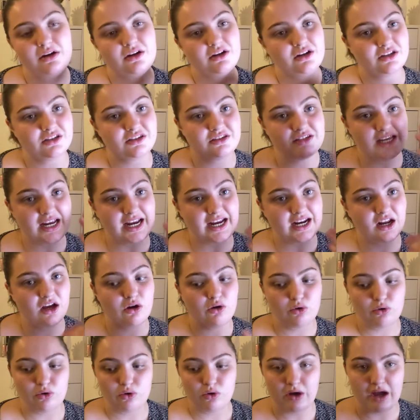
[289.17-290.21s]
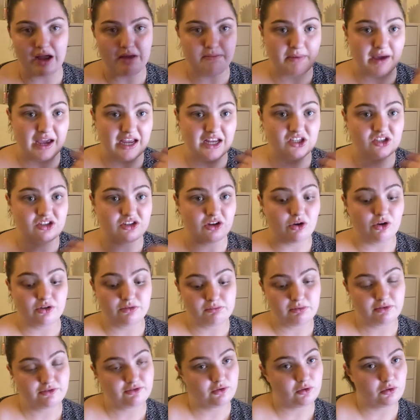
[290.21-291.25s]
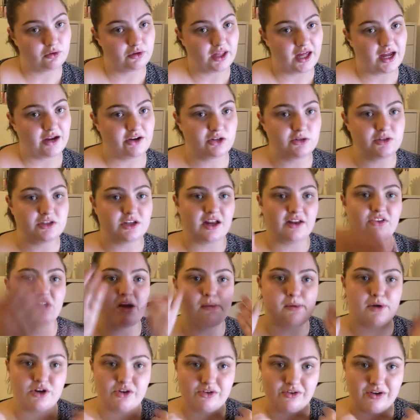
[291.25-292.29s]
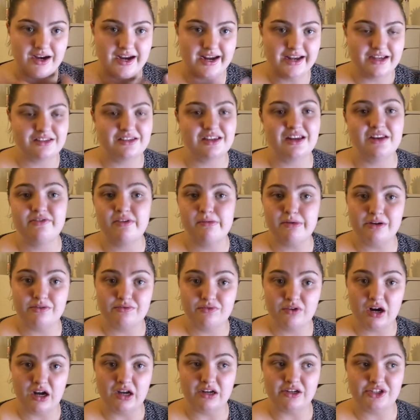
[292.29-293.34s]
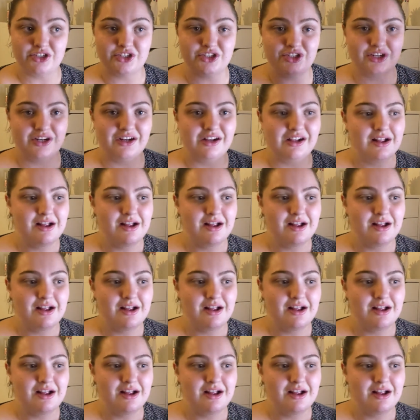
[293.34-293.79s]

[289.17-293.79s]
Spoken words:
concealer or a base on before that, which means I have to cut my crease, and if I'm in a rush,